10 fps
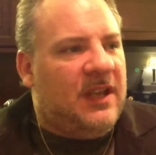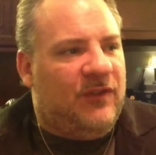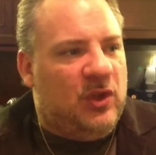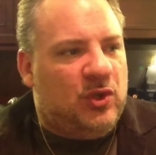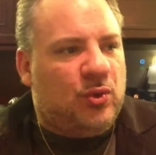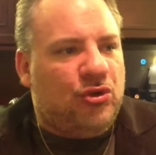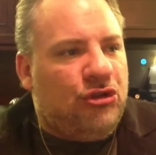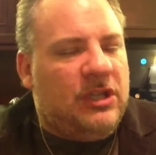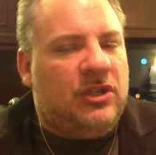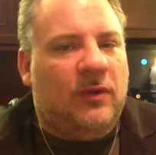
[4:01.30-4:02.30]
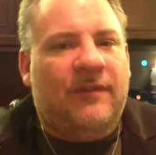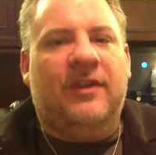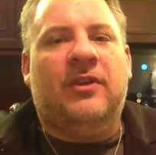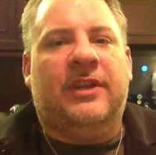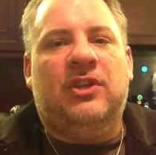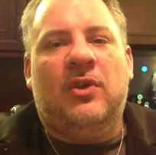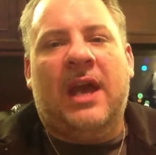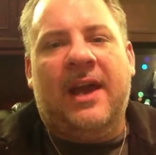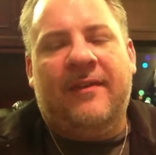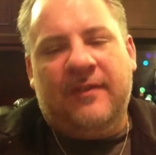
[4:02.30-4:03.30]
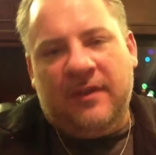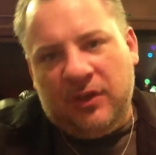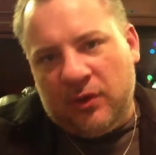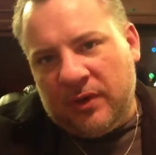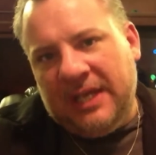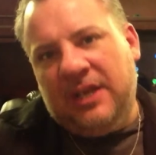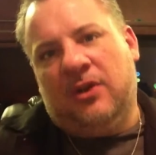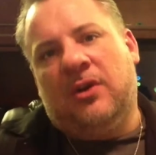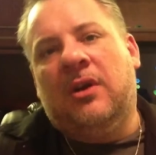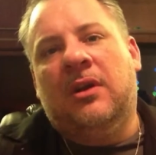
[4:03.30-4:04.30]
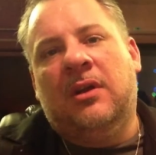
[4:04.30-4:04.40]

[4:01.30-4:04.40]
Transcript: if you truly do feel that you have your ear